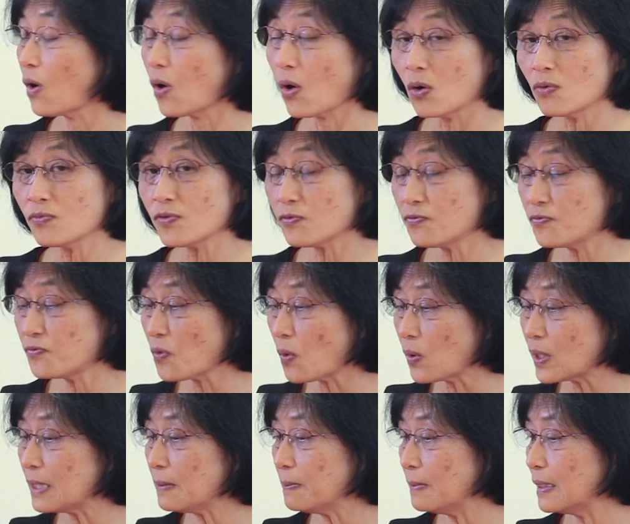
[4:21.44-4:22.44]
over
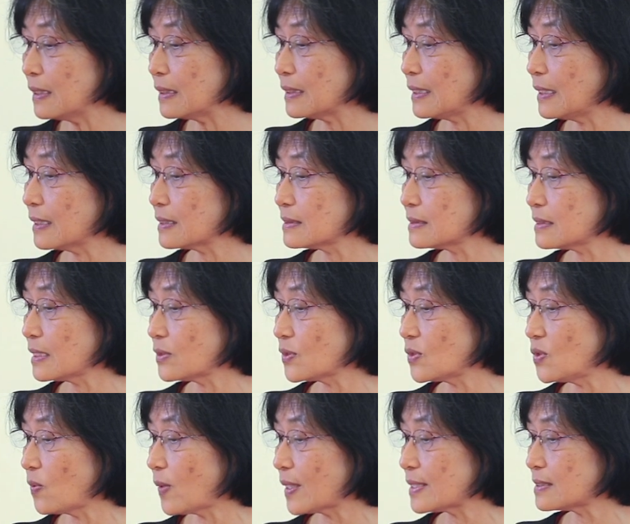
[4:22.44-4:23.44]
40 million in the
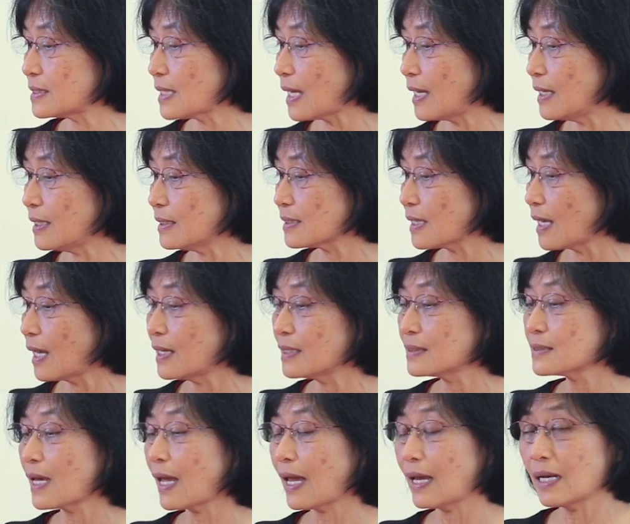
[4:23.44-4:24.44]
USA,
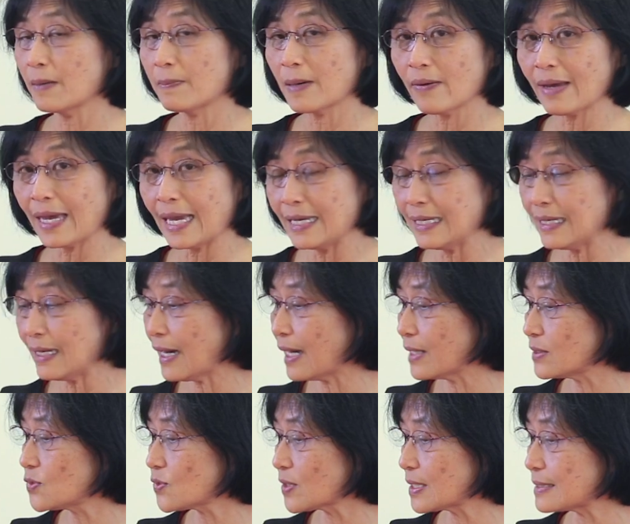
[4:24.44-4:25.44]
and about
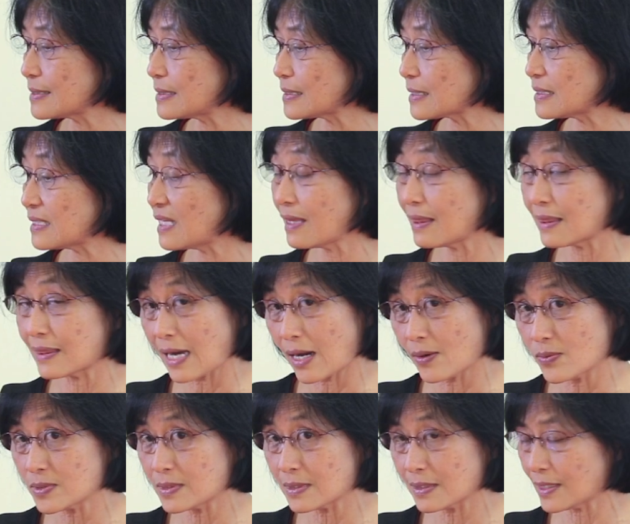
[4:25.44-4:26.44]

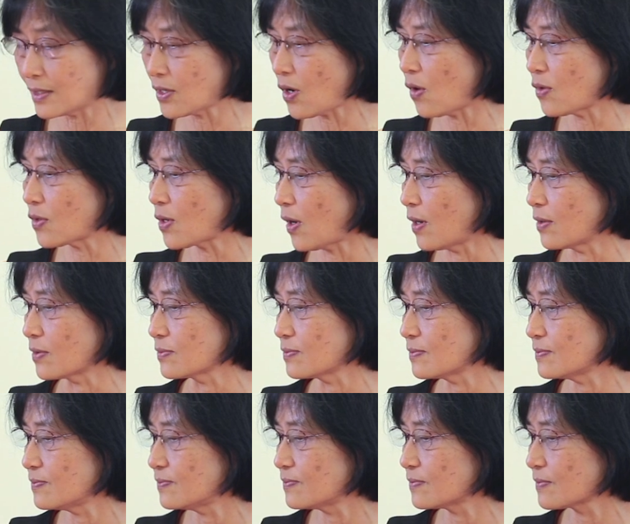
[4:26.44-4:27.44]
860,000 in Hong Kong.
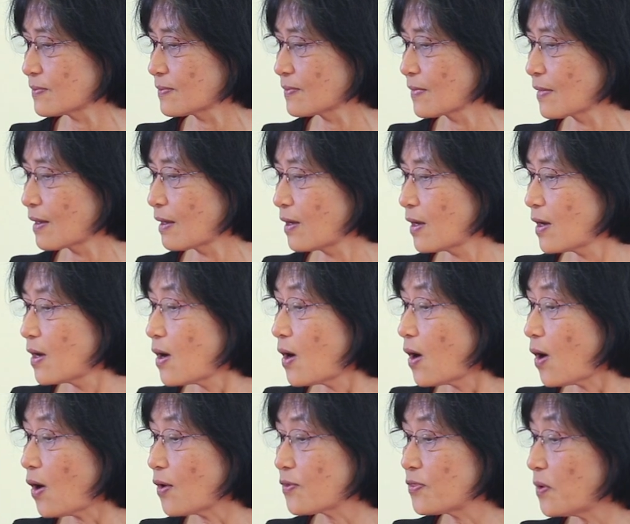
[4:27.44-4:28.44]

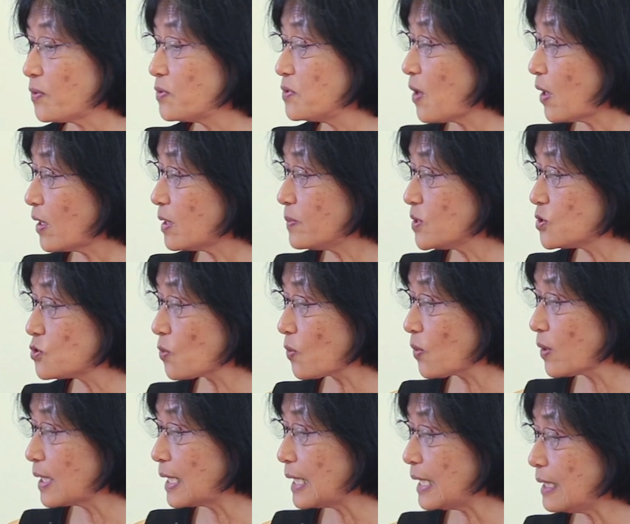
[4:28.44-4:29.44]
Although not a
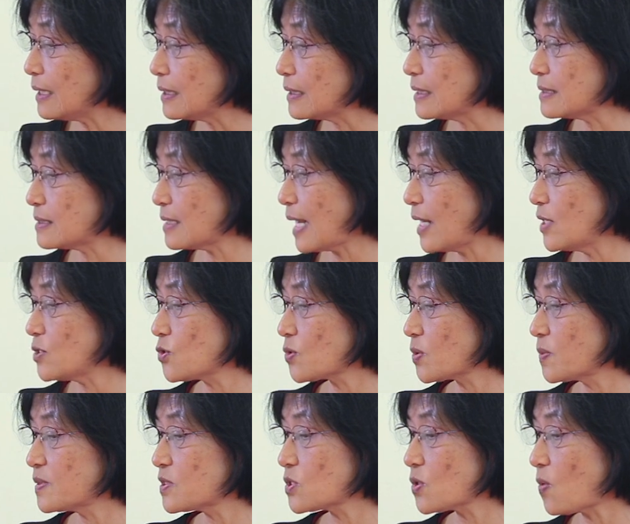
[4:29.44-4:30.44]
majority, this age
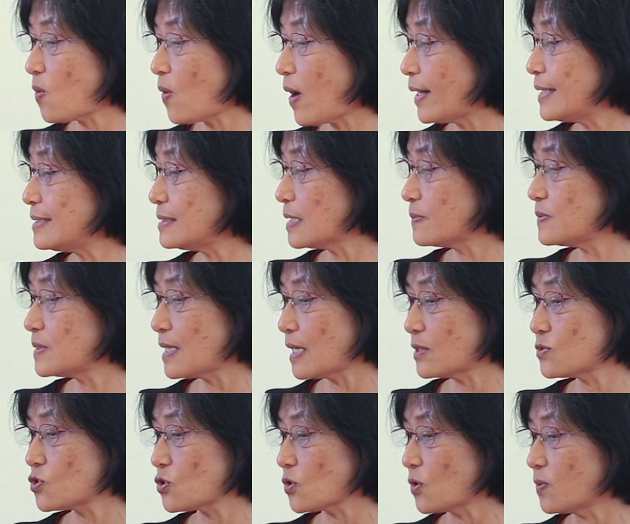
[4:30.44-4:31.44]
group is quite
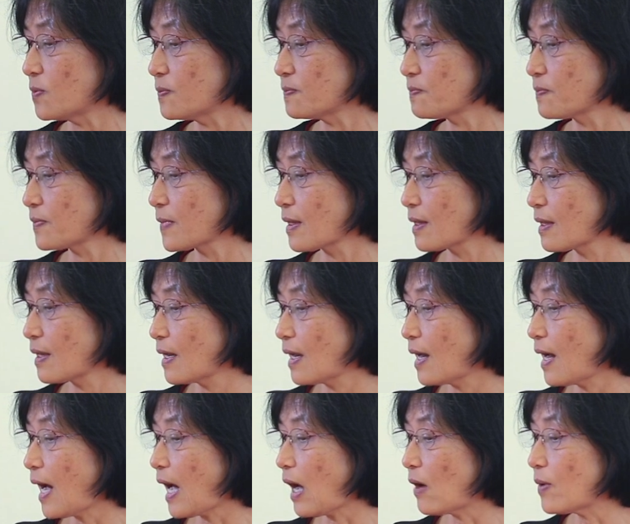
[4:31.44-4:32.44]
substantial.
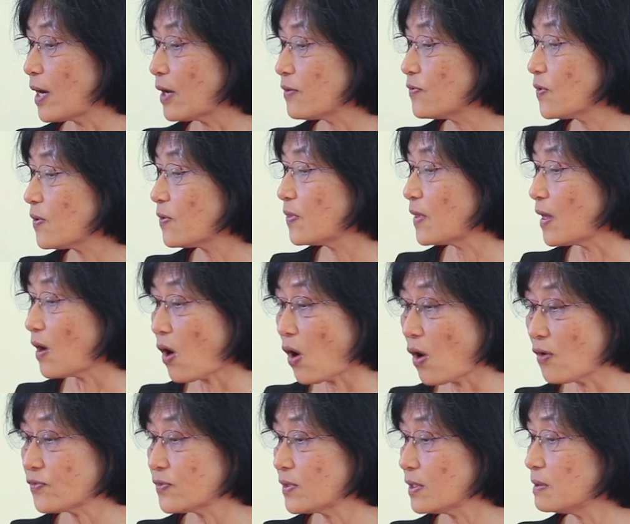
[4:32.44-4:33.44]
However, they
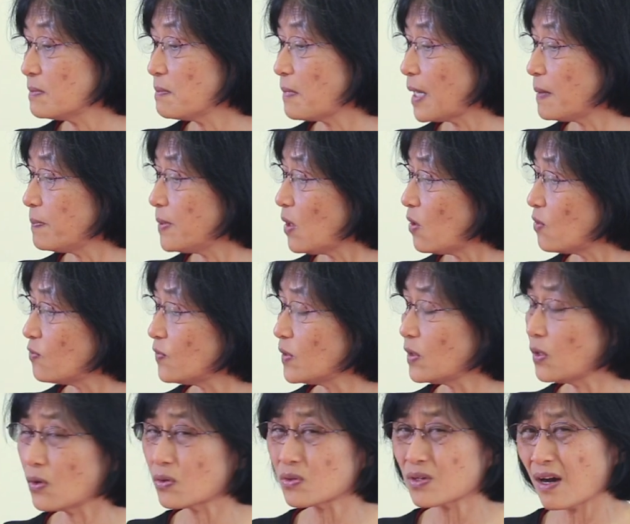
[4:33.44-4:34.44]
often may be
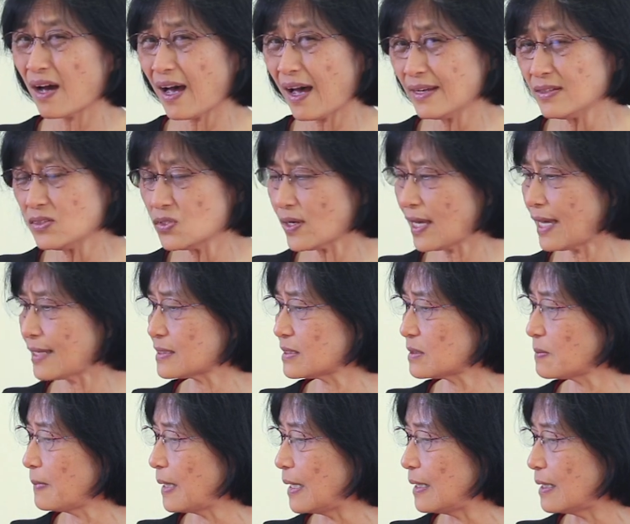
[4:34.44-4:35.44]
overlooked or
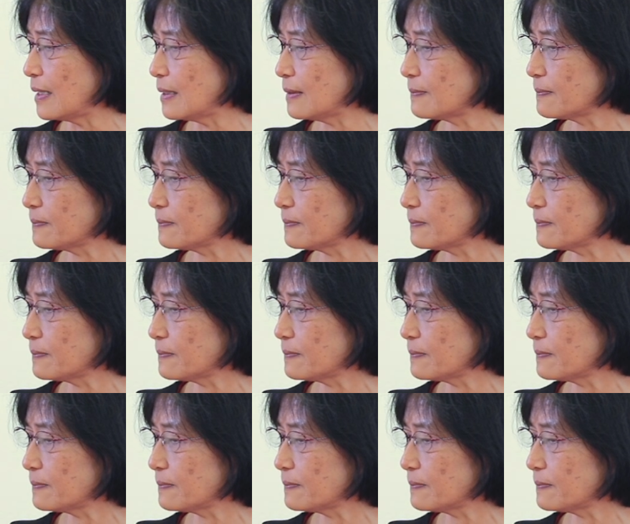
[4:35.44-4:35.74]
underestimated.